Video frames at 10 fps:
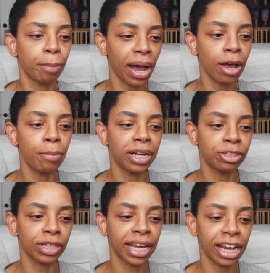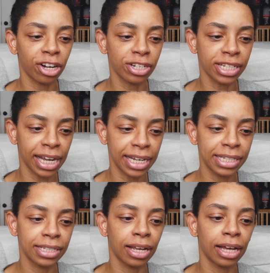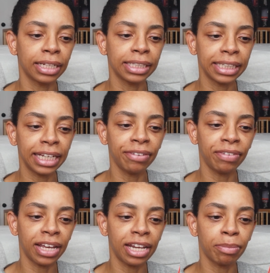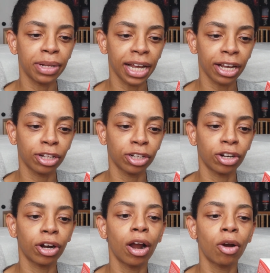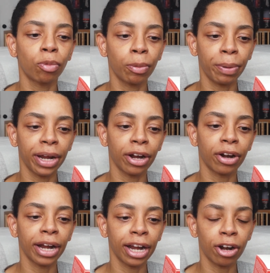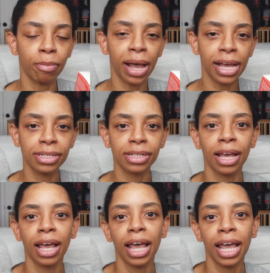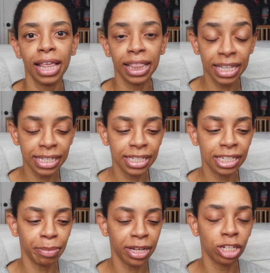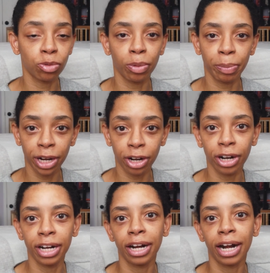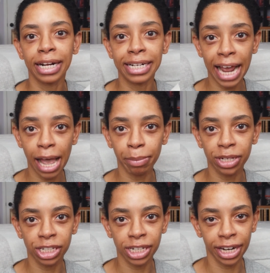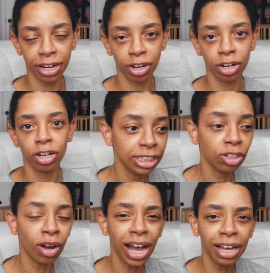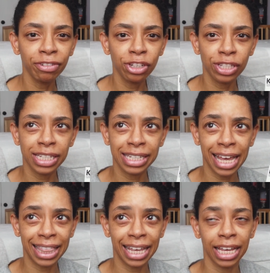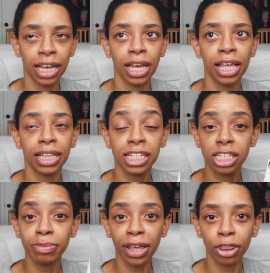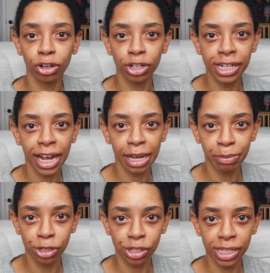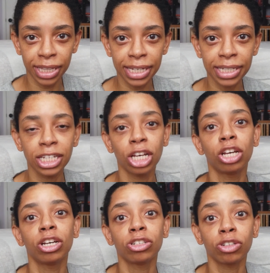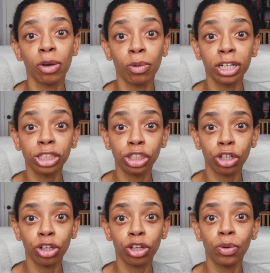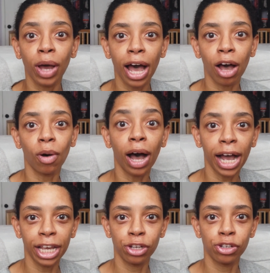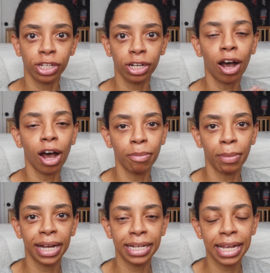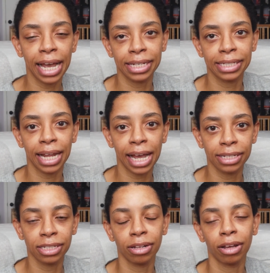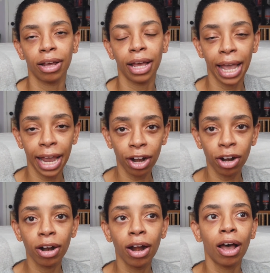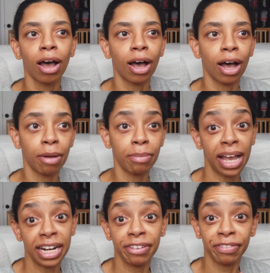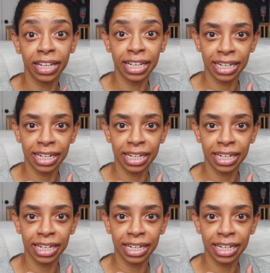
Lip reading: Biomimetic Hairscience Leave-In Molecular Repair Hair Mask, and this is meant to repair damaged hair. So I've used this, I think this is my third time using this. So I want to show you how I use it on my Texlax hair, and if